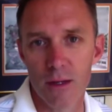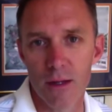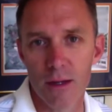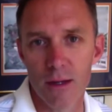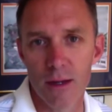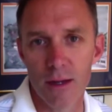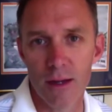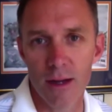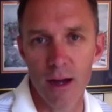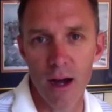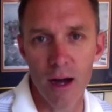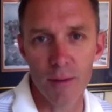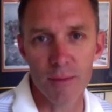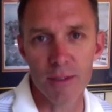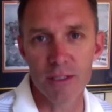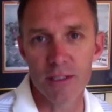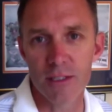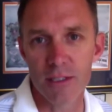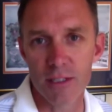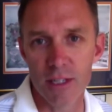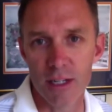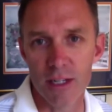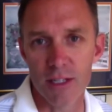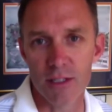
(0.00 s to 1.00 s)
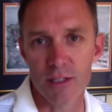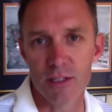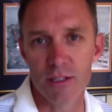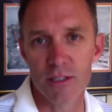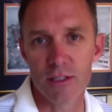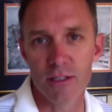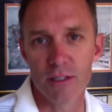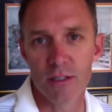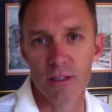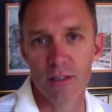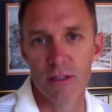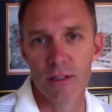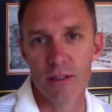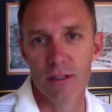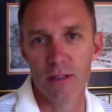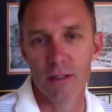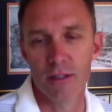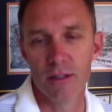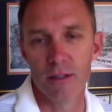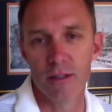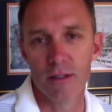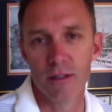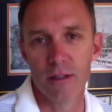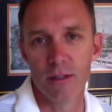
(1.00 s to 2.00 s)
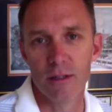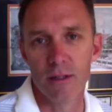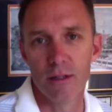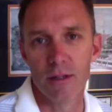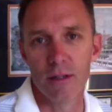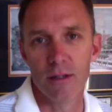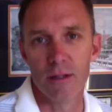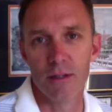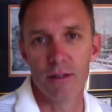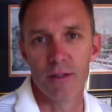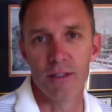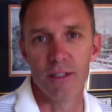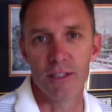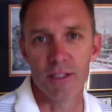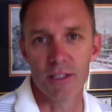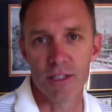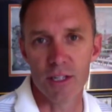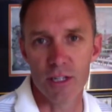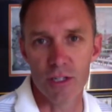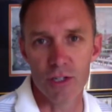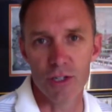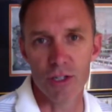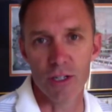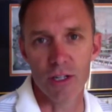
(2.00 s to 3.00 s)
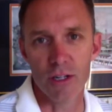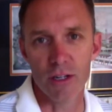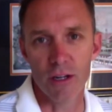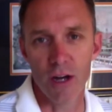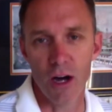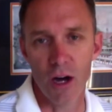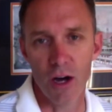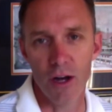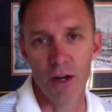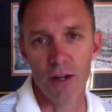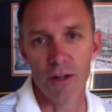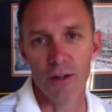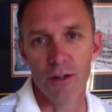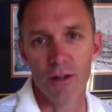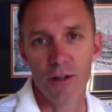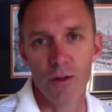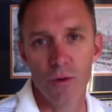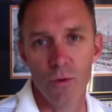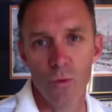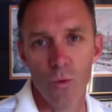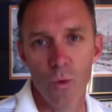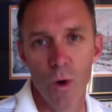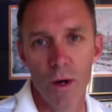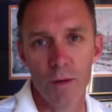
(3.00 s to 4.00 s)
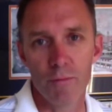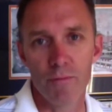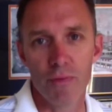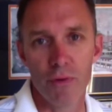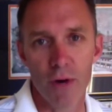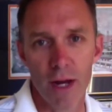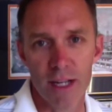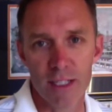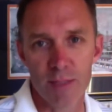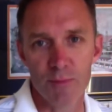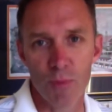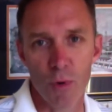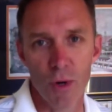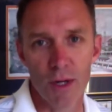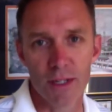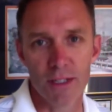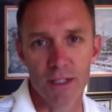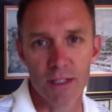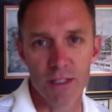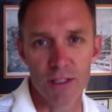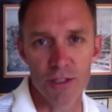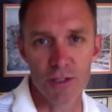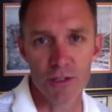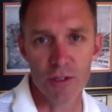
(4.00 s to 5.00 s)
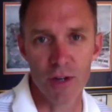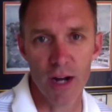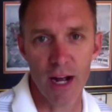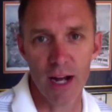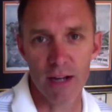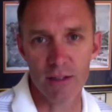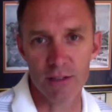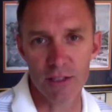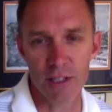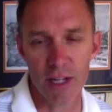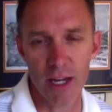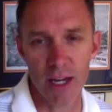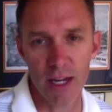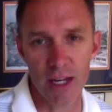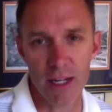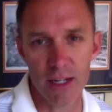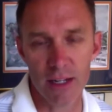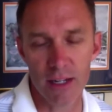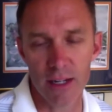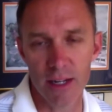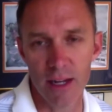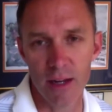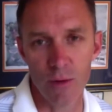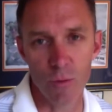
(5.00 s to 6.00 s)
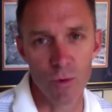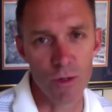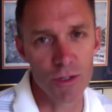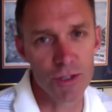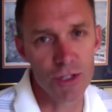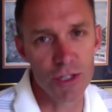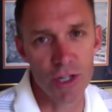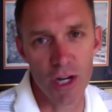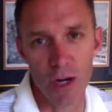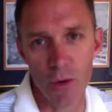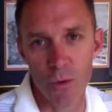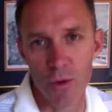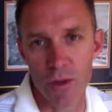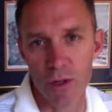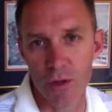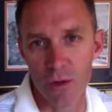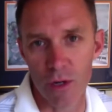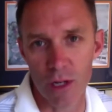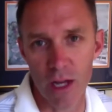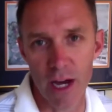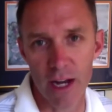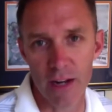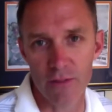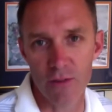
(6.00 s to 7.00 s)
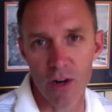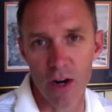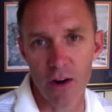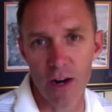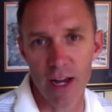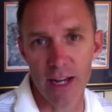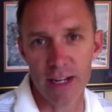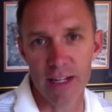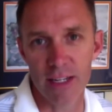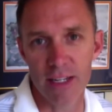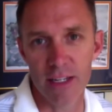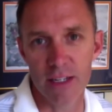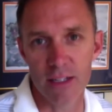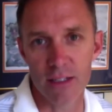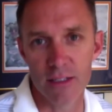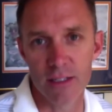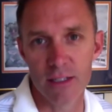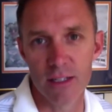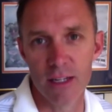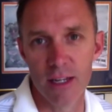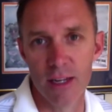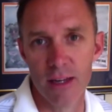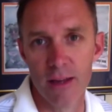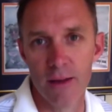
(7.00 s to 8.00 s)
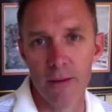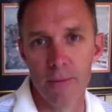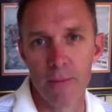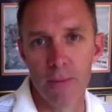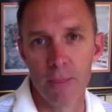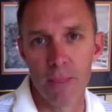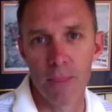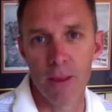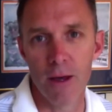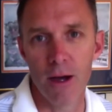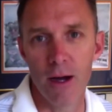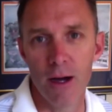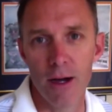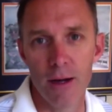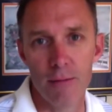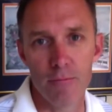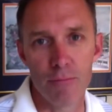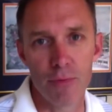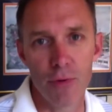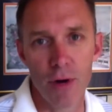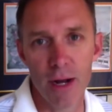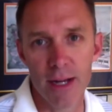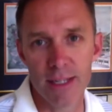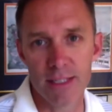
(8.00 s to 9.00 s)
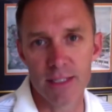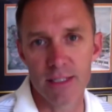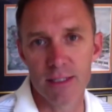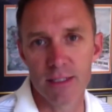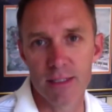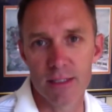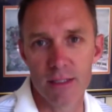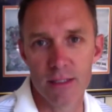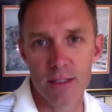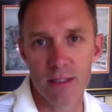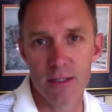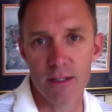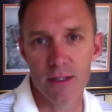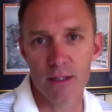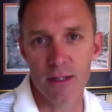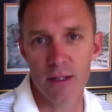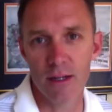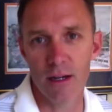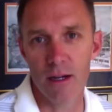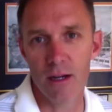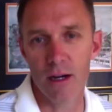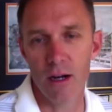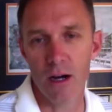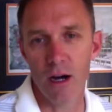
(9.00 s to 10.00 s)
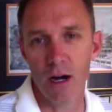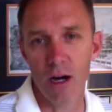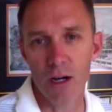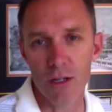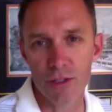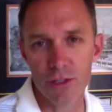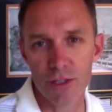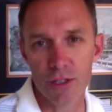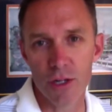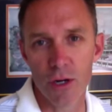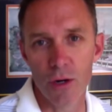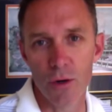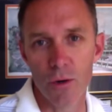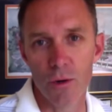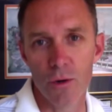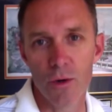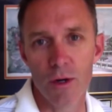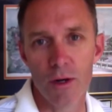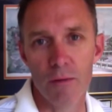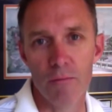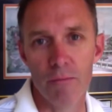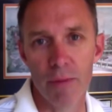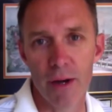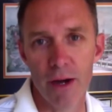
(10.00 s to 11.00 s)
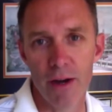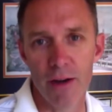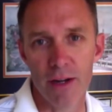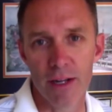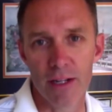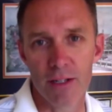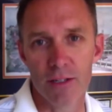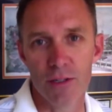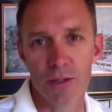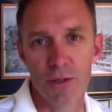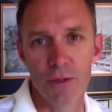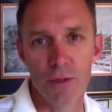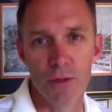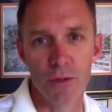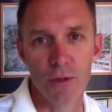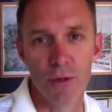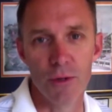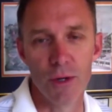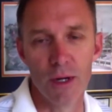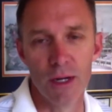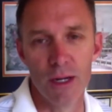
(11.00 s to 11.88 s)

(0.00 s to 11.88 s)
common sense decision on what price point to list your house at. And we'll share with you a lot of our ideas. Price also comparing to